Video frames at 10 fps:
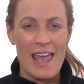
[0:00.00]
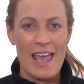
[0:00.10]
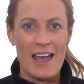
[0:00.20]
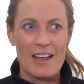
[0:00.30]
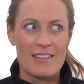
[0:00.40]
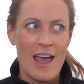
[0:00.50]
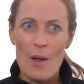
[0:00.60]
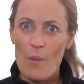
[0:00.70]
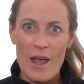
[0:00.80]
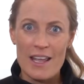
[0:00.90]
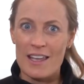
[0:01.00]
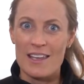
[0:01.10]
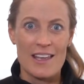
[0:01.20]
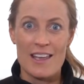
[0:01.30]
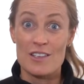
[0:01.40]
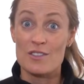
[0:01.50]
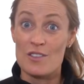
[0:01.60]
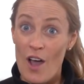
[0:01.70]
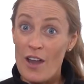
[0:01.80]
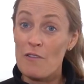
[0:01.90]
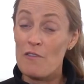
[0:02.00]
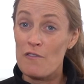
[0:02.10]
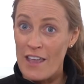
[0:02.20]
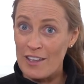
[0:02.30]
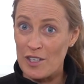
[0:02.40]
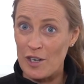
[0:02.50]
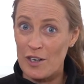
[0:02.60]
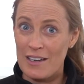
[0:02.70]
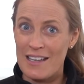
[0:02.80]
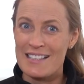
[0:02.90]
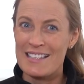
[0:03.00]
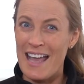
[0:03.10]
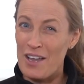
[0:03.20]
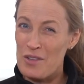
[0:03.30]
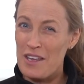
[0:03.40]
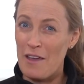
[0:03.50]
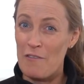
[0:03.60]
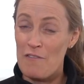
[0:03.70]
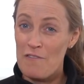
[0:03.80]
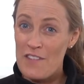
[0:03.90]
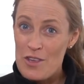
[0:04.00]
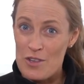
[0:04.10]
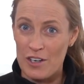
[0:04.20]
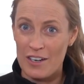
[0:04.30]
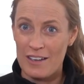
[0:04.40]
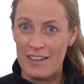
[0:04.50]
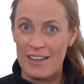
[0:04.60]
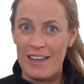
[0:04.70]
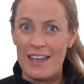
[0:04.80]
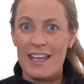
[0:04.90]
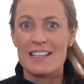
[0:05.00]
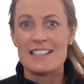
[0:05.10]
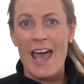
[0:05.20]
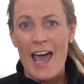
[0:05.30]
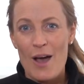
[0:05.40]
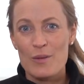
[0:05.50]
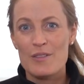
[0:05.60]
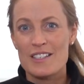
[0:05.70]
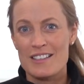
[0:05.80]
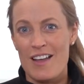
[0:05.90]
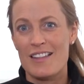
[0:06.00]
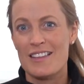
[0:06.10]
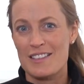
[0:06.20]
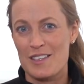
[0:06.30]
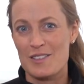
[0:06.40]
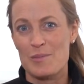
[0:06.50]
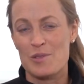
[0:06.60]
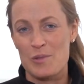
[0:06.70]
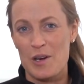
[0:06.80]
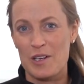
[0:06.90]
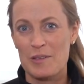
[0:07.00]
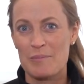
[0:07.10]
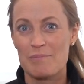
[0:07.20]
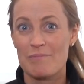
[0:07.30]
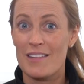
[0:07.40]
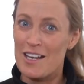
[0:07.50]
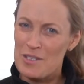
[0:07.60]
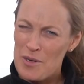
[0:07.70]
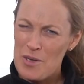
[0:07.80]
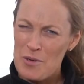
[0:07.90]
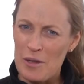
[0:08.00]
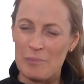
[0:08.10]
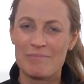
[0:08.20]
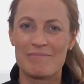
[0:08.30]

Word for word: And that wetting is not a failure, it's actually a feature. It's how we've designed the system to work. And it's pretty cool.